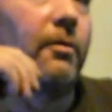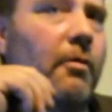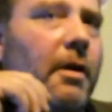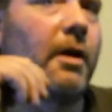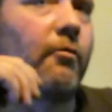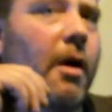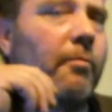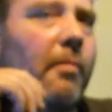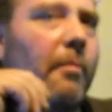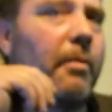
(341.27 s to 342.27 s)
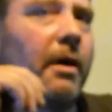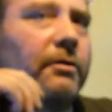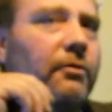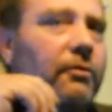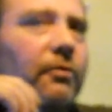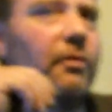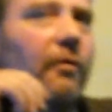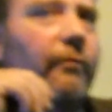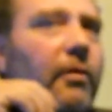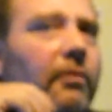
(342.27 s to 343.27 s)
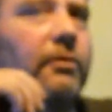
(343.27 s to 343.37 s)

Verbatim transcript: I got crap in my pants, too, so you don't feel